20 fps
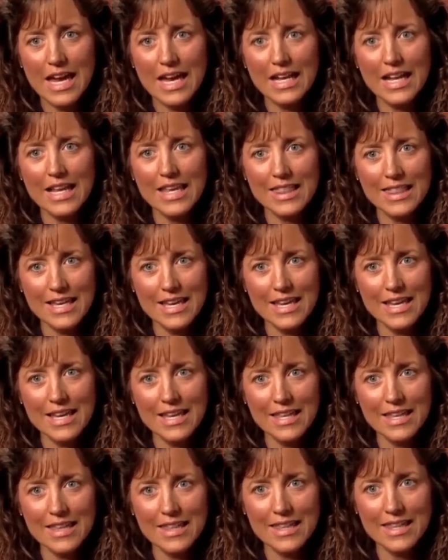And I
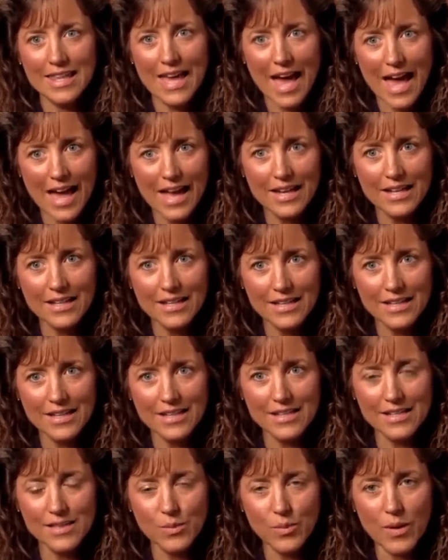think that
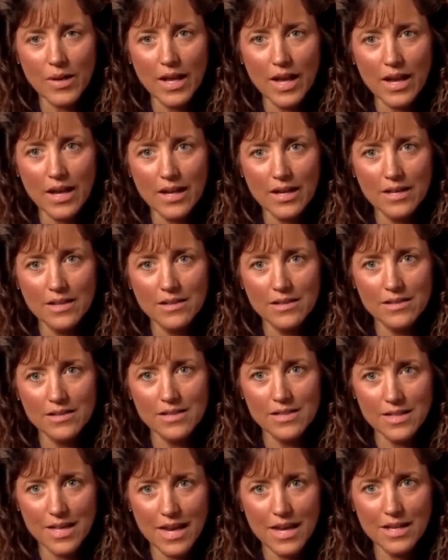is what I
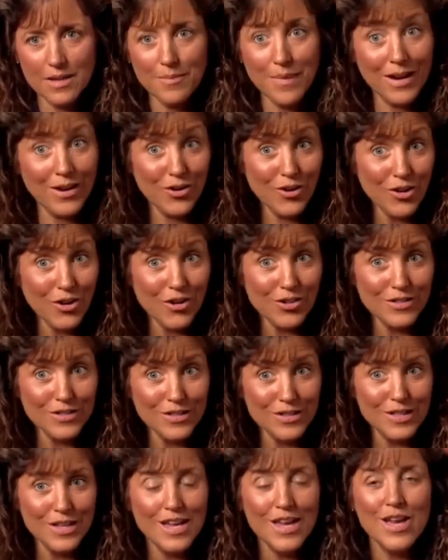say to my
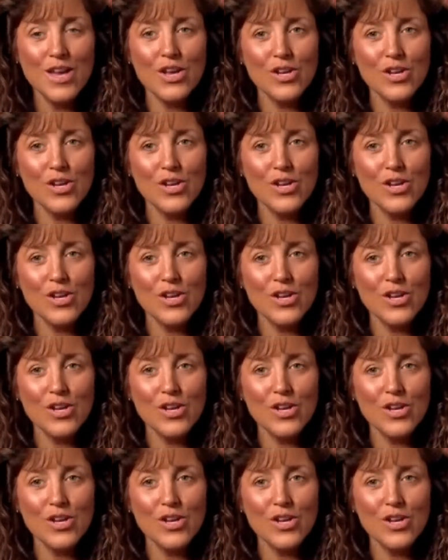girls.